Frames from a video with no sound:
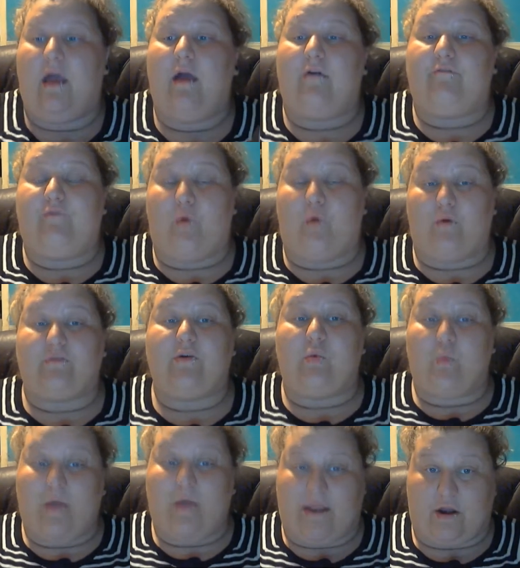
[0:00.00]
for
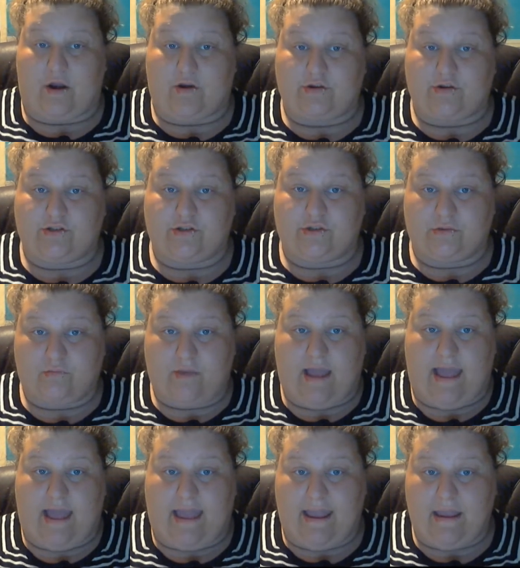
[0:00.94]
the winners.
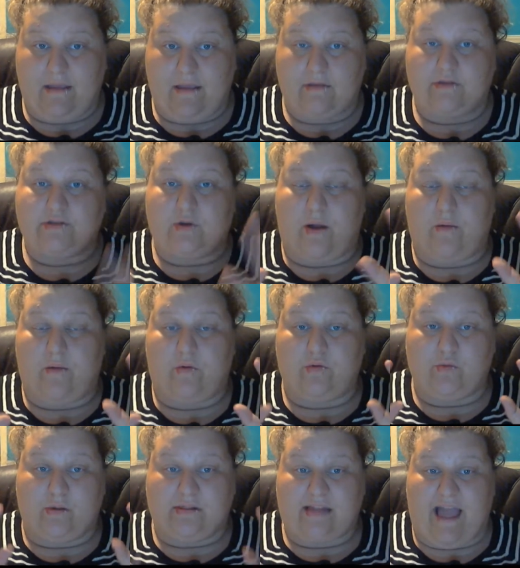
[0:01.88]
Okay? So, I will
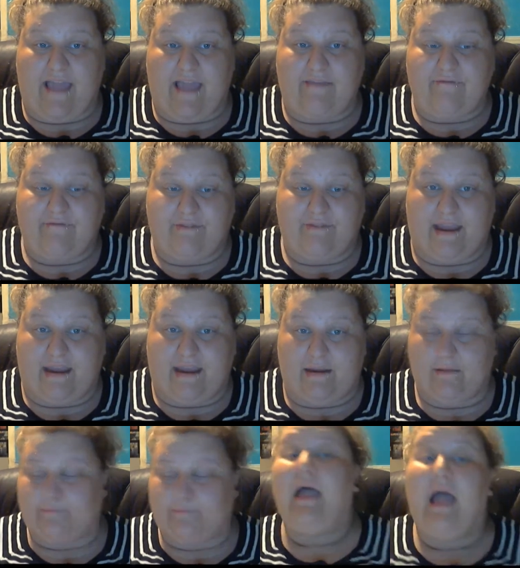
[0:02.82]
do a live
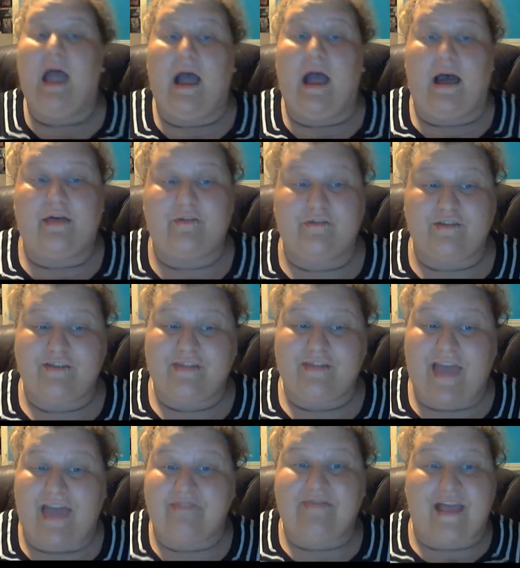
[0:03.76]
feed. Other than
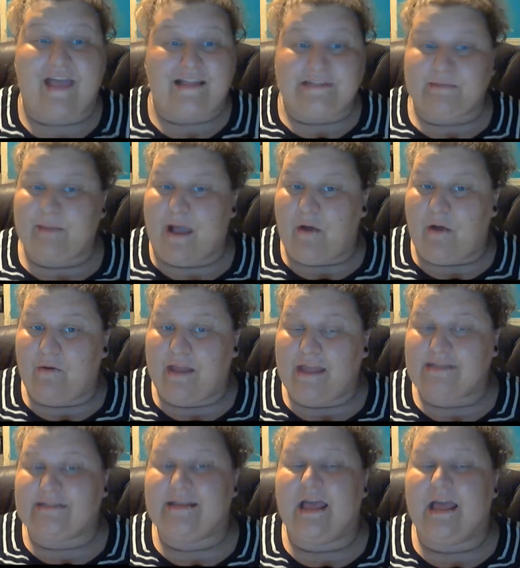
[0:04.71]
that, that's about
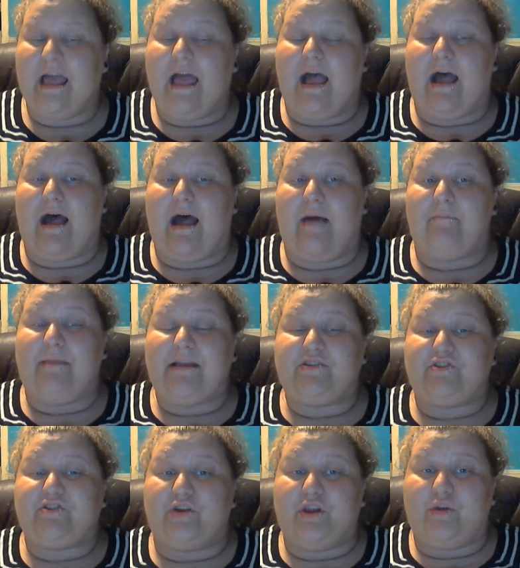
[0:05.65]
it. Uh, make
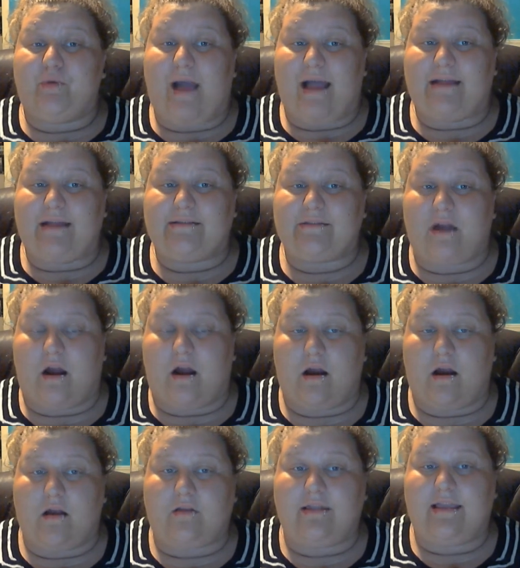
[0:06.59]
sure you guys
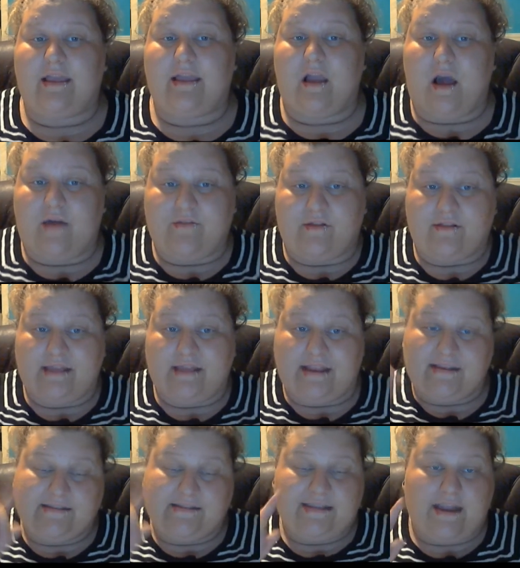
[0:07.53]
are clicking on the
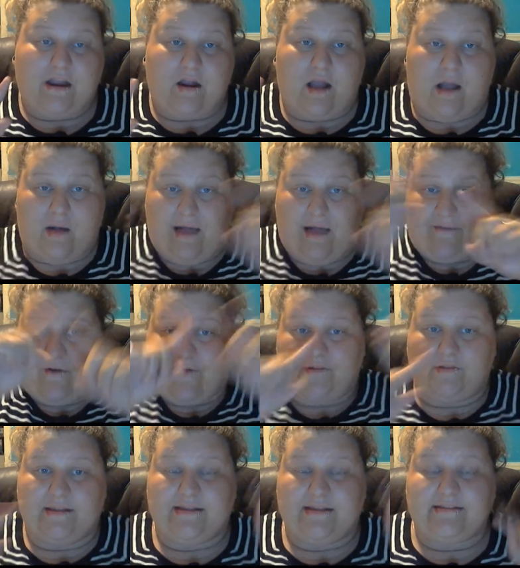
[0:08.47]
links here. I'll have all
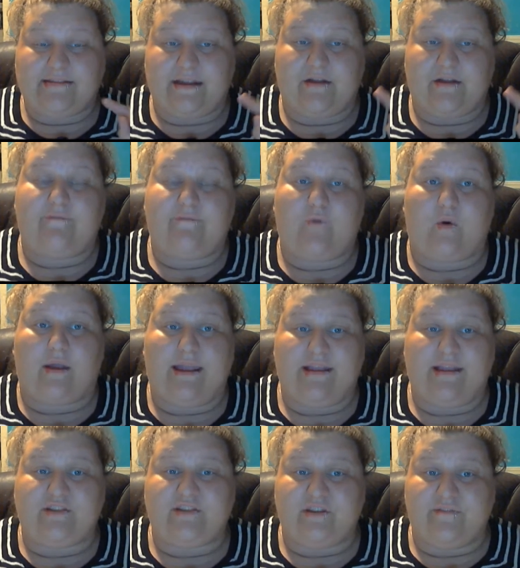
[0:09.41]
the links here for
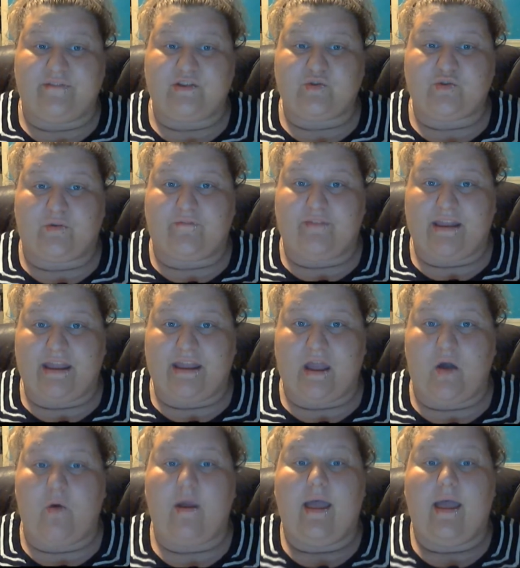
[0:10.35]
each individual video.